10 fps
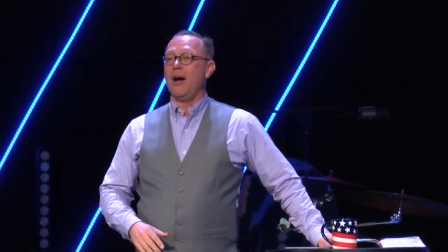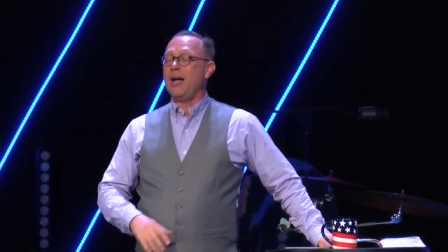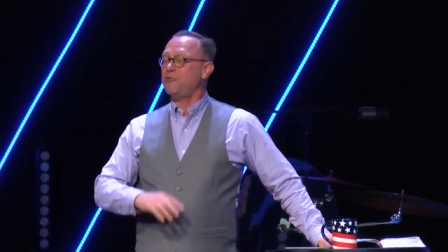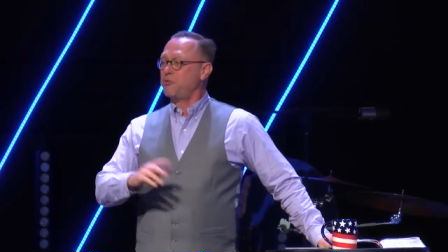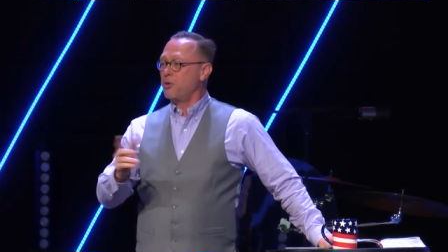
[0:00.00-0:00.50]
I
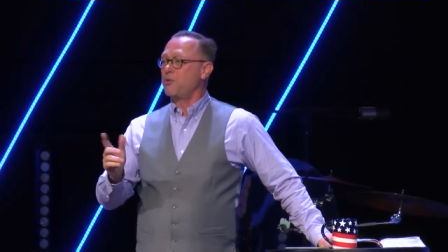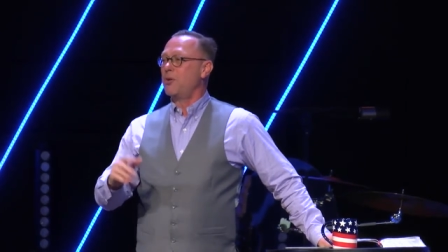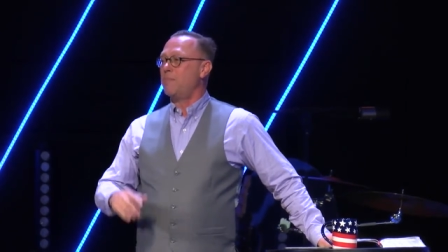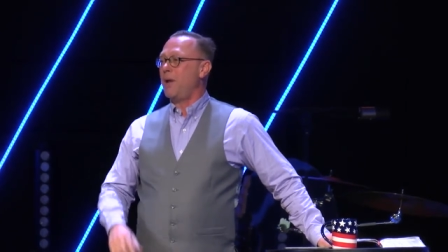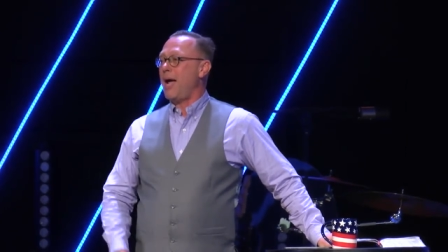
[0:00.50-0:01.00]
circle
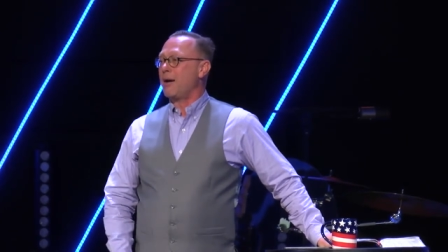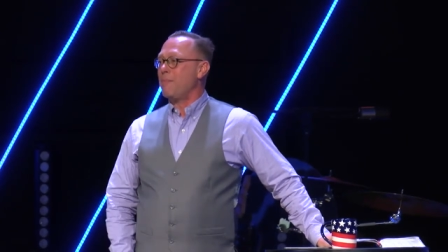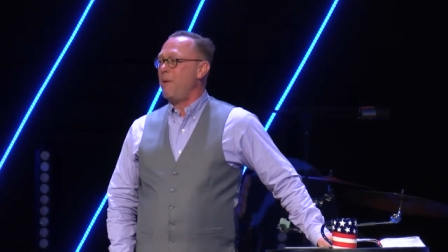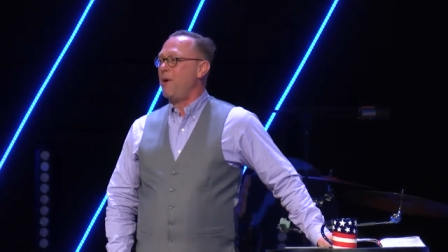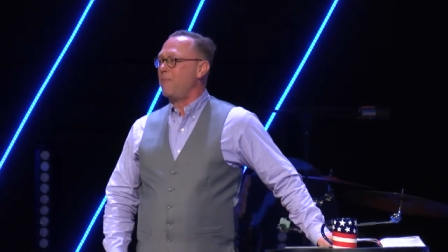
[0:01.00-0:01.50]
the block.
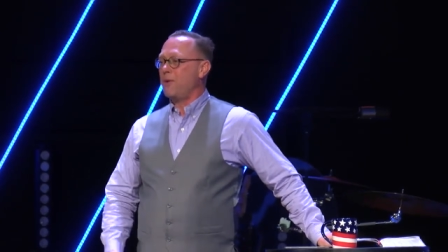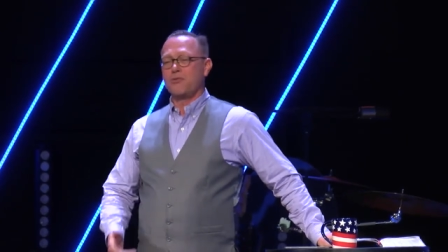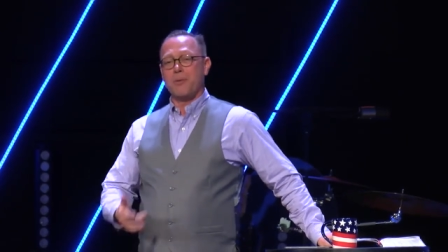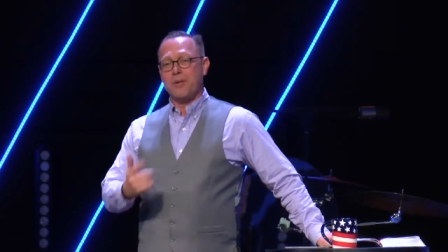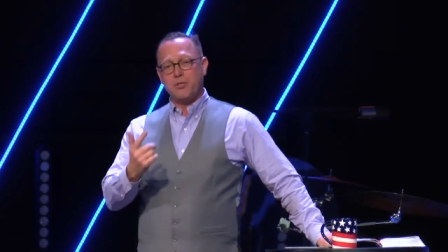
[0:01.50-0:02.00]
My wife
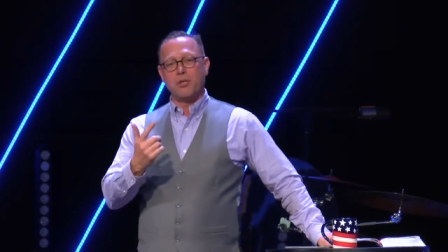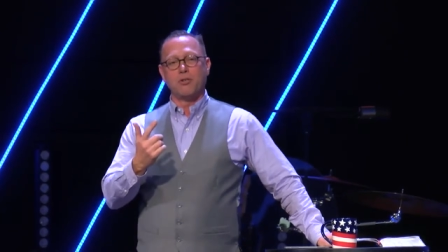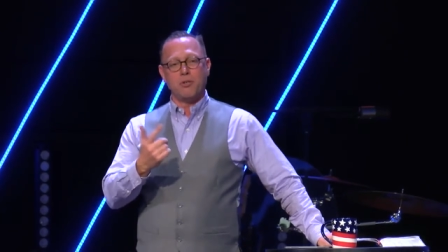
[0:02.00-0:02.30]
looks at me, she goes,